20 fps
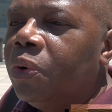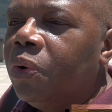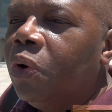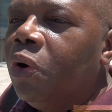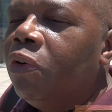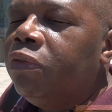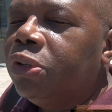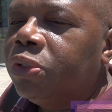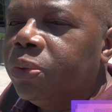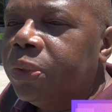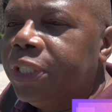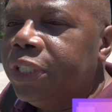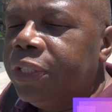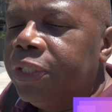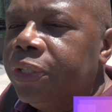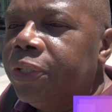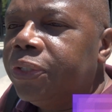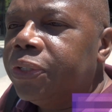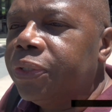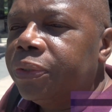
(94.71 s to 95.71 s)
over 20
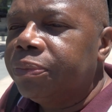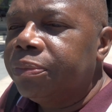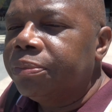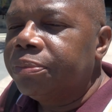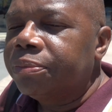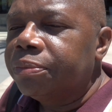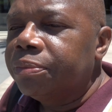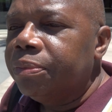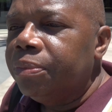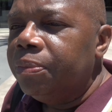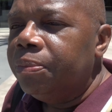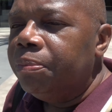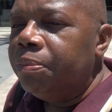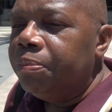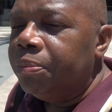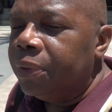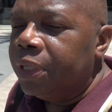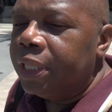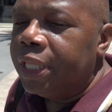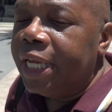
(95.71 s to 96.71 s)
years.
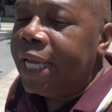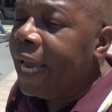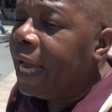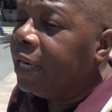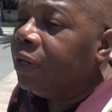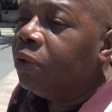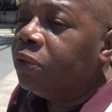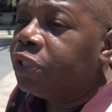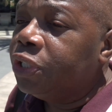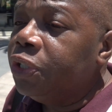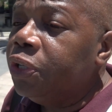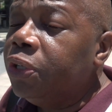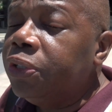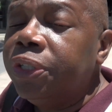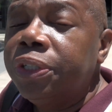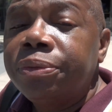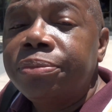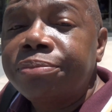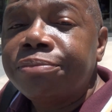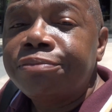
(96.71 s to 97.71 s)
They had no
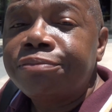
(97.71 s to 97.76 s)
children.